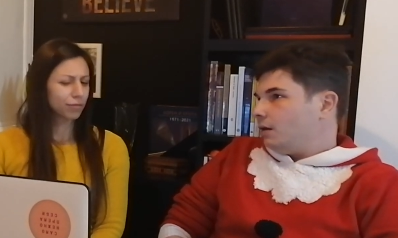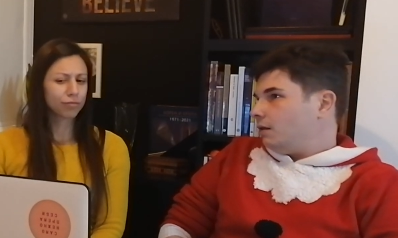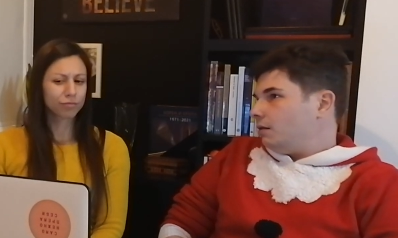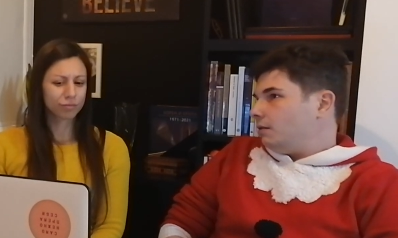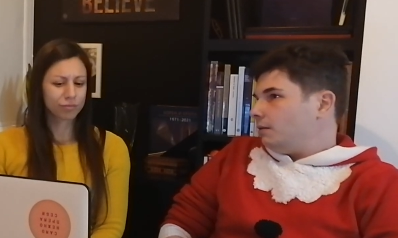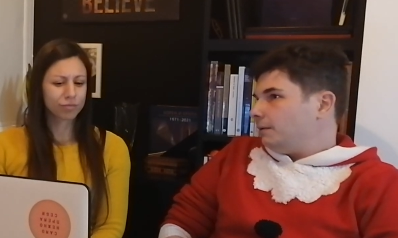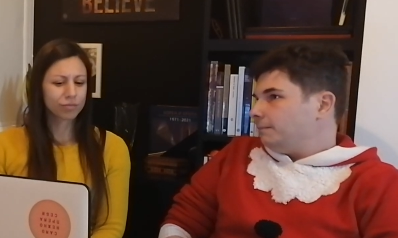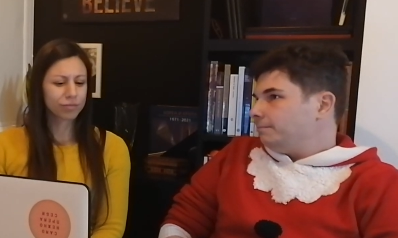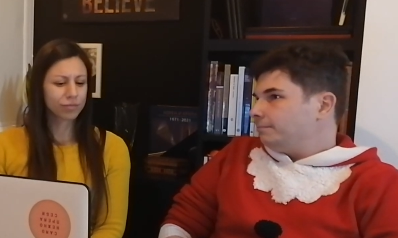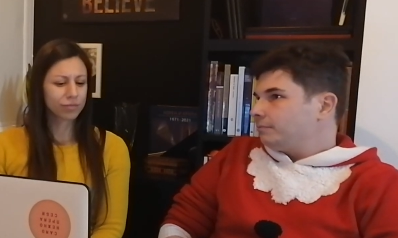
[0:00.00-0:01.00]

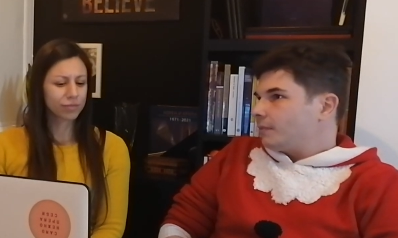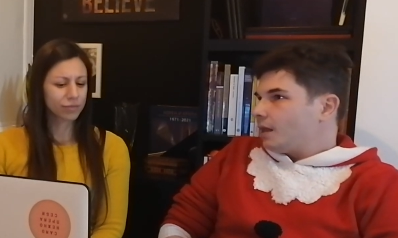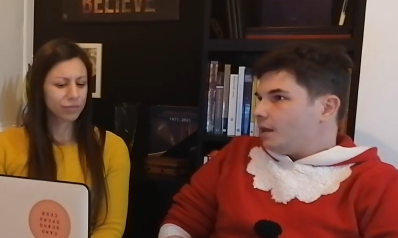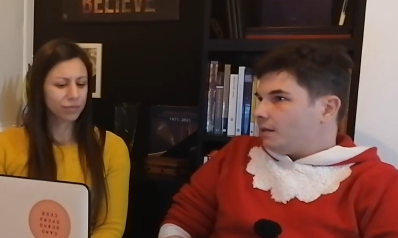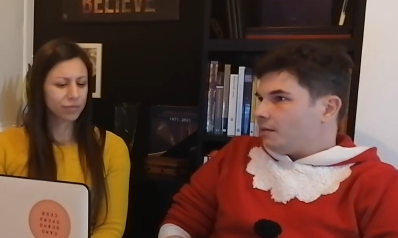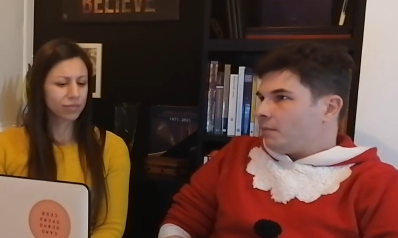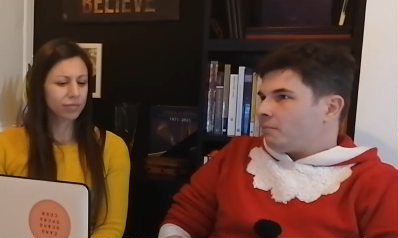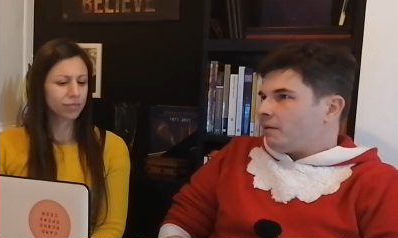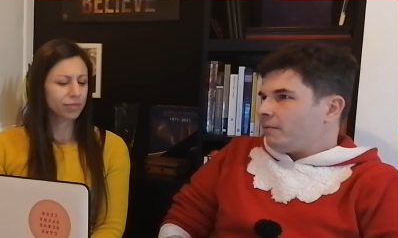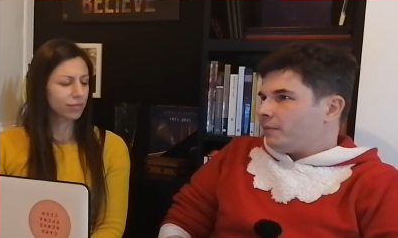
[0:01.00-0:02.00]
Speaker 1: Um,
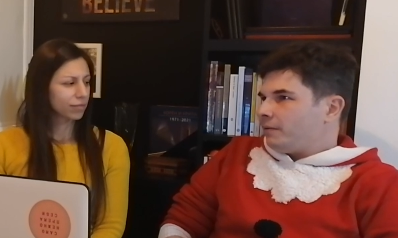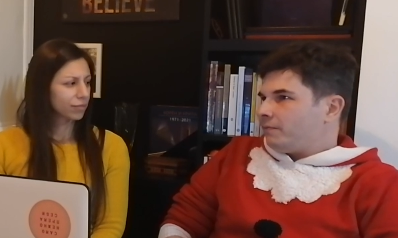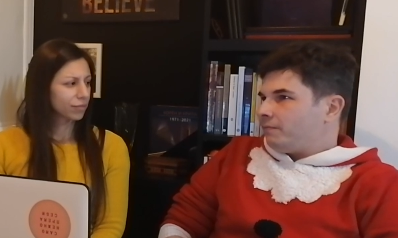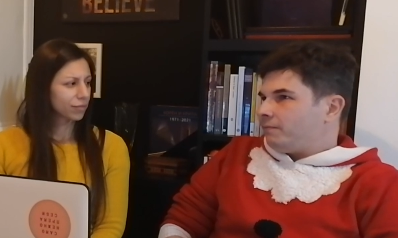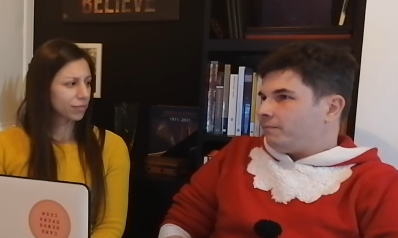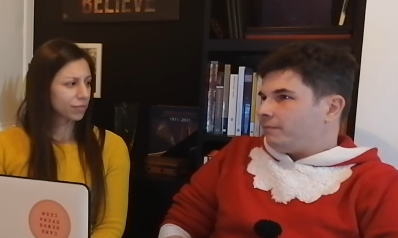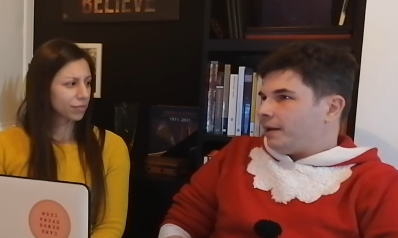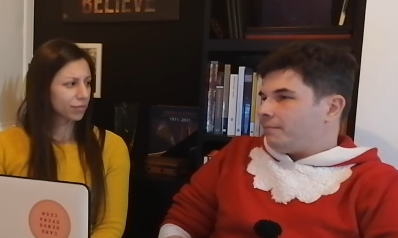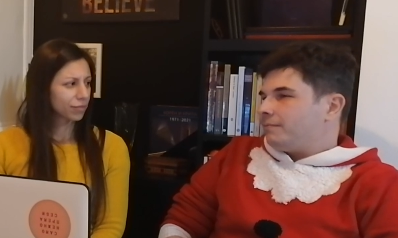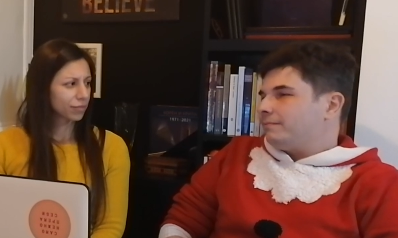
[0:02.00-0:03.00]
my, my, my, yeah,